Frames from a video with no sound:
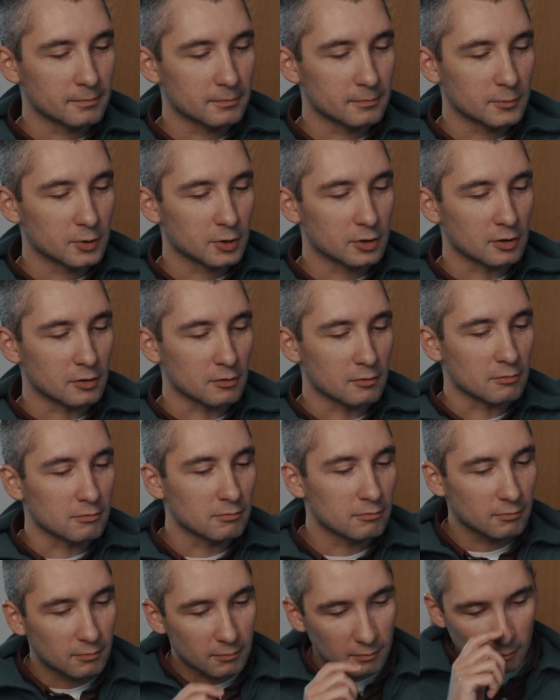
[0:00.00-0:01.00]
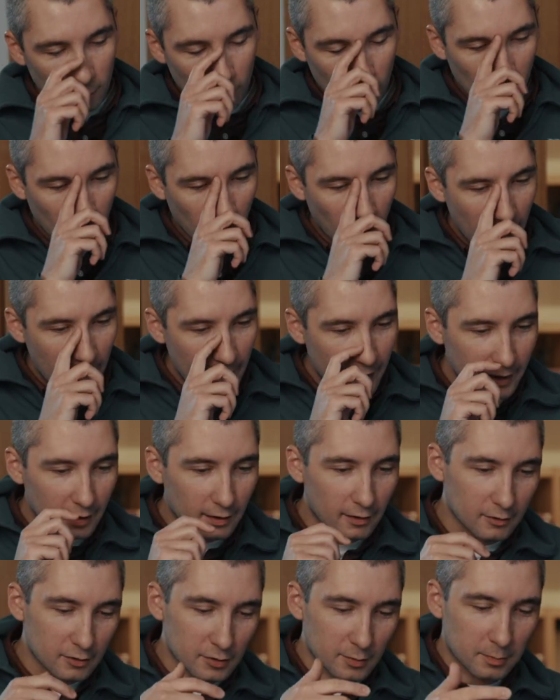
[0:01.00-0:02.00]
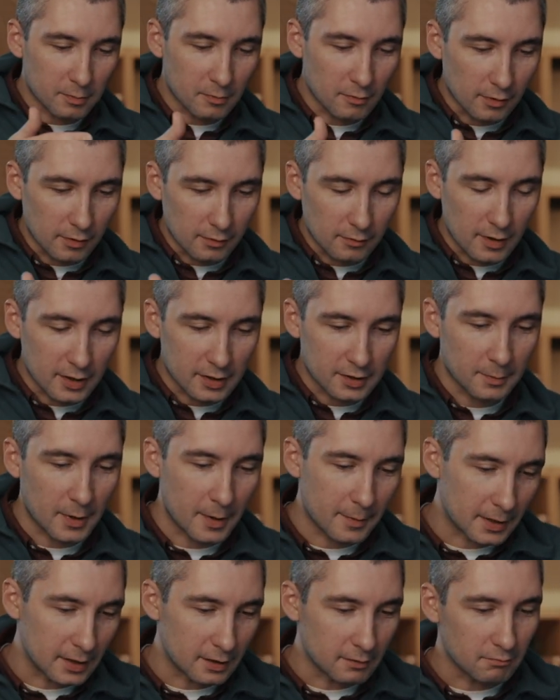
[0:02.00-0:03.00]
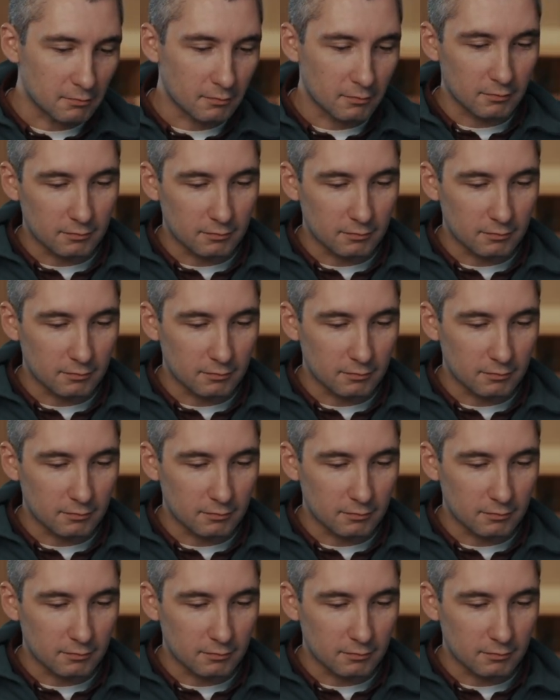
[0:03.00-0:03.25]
So why, this maybe